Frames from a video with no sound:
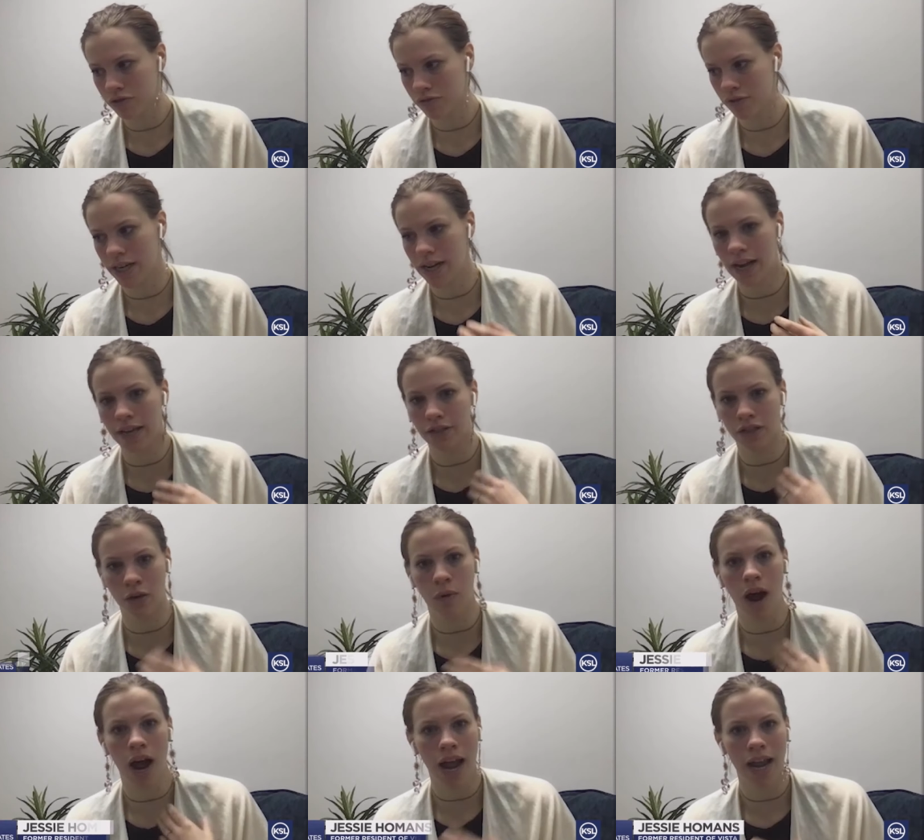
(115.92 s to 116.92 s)
I was treated
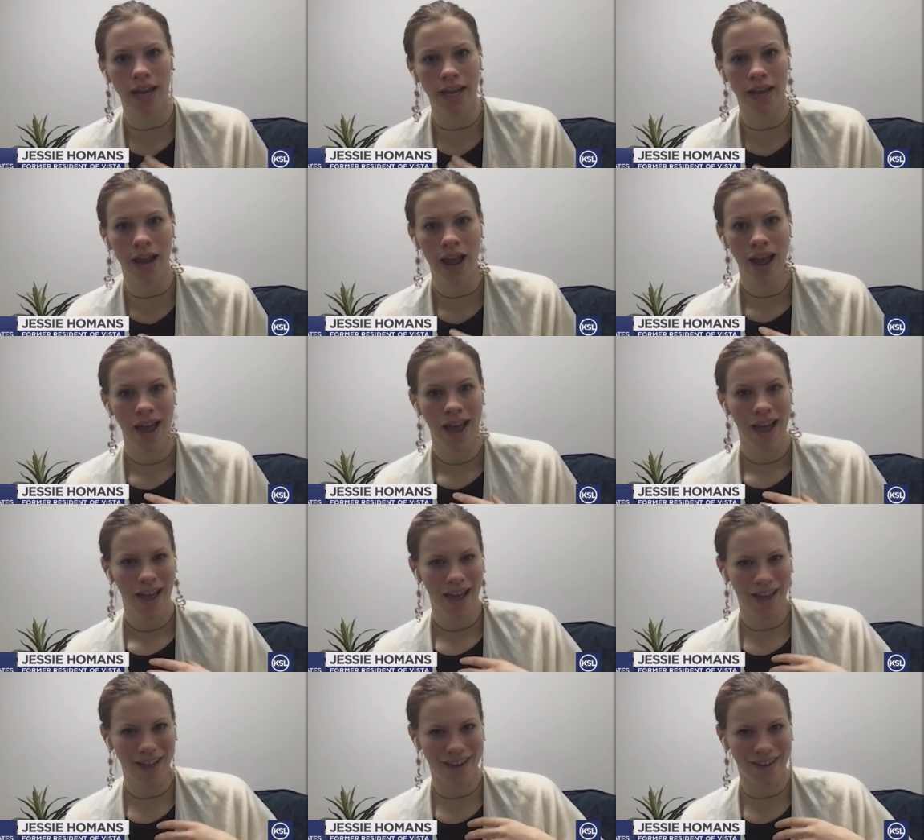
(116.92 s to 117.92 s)
as though I
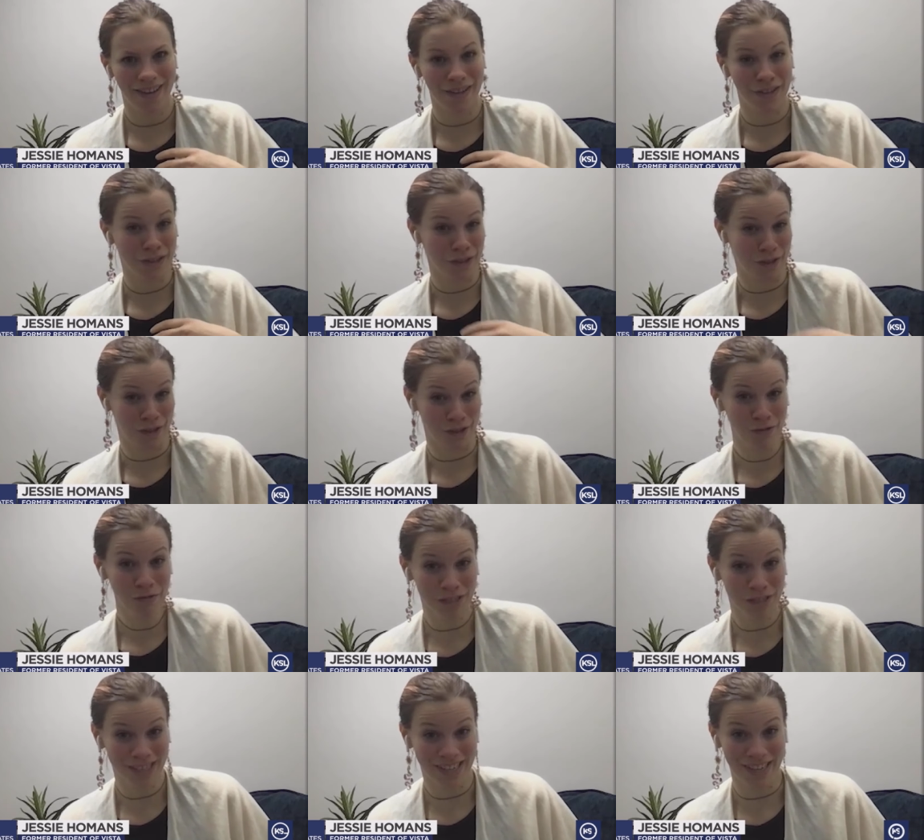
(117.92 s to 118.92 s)
had
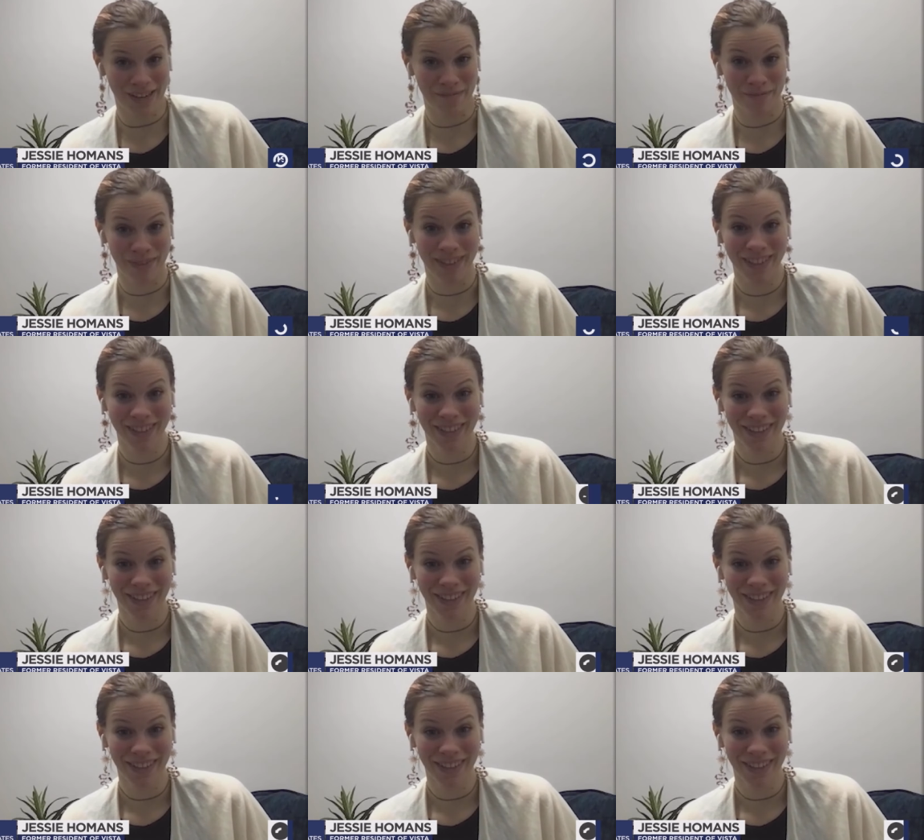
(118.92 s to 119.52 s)
seduced him.